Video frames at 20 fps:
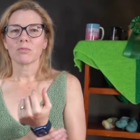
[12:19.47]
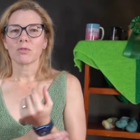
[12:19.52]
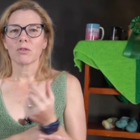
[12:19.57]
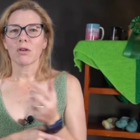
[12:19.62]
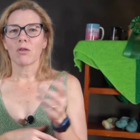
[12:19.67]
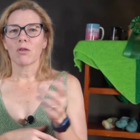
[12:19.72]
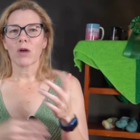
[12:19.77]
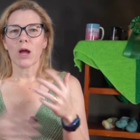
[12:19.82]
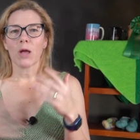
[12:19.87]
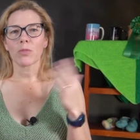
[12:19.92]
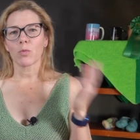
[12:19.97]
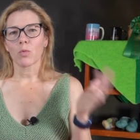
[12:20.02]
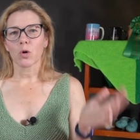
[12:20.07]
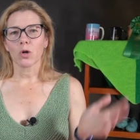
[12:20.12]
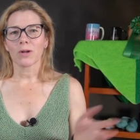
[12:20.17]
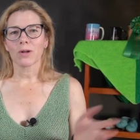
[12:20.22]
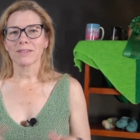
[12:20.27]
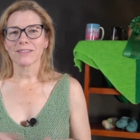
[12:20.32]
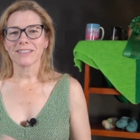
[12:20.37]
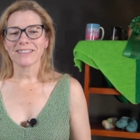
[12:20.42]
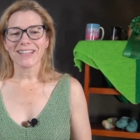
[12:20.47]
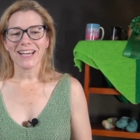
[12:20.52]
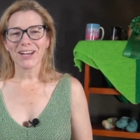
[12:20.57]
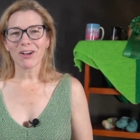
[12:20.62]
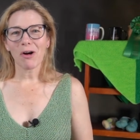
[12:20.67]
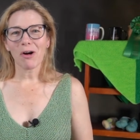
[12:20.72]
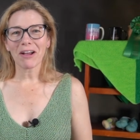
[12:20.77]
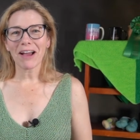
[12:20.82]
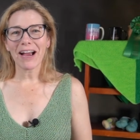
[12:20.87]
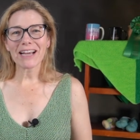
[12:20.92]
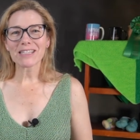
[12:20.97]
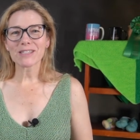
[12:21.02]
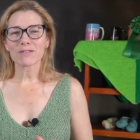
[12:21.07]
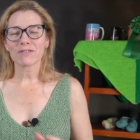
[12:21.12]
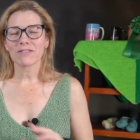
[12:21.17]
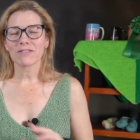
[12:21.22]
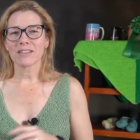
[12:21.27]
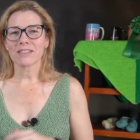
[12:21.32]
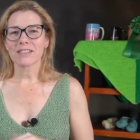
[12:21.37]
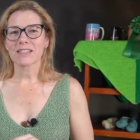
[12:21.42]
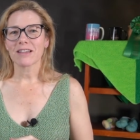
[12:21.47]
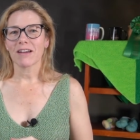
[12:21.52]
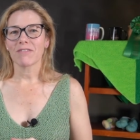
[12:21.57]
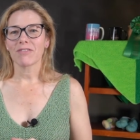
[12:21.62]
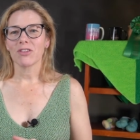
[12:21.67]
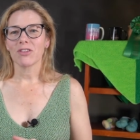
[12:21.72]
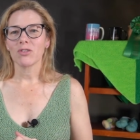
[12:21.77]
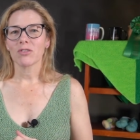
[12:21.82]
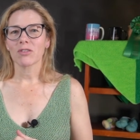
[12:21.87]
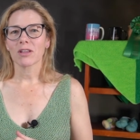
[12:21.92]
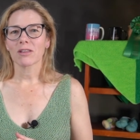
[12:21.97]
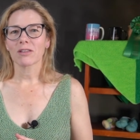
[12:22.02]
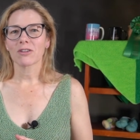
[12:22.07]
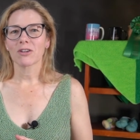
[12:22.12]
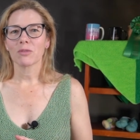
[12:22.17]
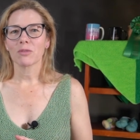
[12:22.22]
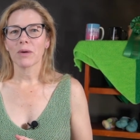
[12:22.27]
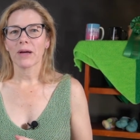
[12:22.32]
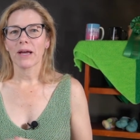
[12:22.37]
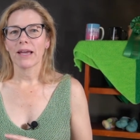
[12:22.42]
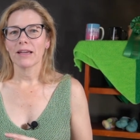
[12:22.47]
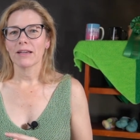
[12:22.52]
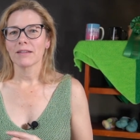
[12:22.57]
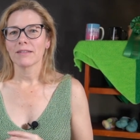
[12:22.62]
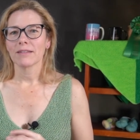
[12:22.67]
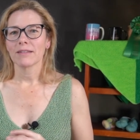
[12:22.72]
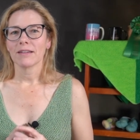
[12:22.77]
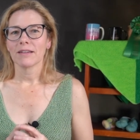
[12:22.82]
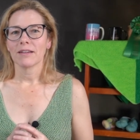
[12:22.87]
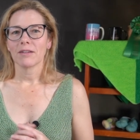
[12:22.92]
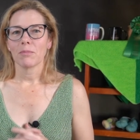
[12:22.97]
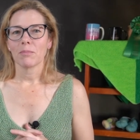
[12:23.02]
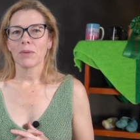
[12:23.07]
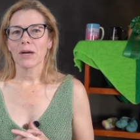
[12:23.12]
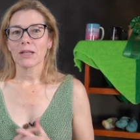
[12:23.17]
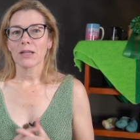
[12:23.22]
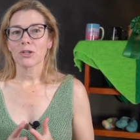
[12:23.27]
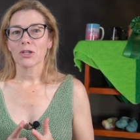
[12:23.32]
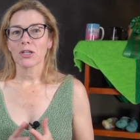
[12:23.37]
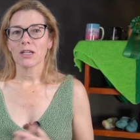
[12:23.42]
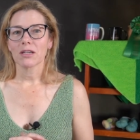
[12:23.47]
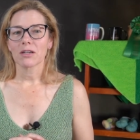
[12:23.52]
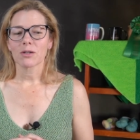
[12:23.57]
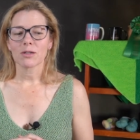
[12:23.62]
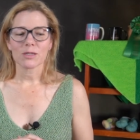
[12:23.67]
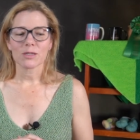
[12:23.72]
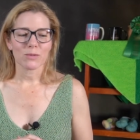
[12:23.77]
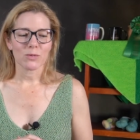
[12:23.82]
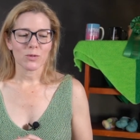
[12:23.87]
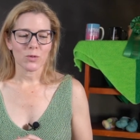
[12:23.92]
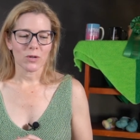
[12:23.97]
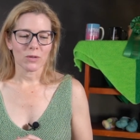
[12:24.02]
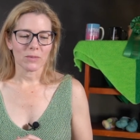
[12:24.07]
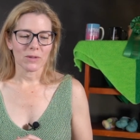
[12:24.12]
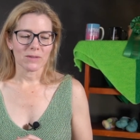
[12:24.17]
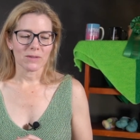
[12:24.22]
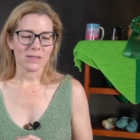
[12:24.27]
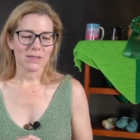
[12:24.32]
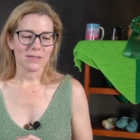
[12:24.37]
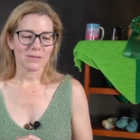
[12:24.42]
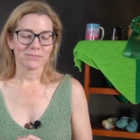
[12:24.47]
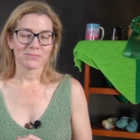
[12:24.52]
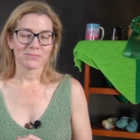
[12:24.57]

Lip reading: around the world, and like all kinds of fun stuff that you can learn by looking at Christmas ornaments.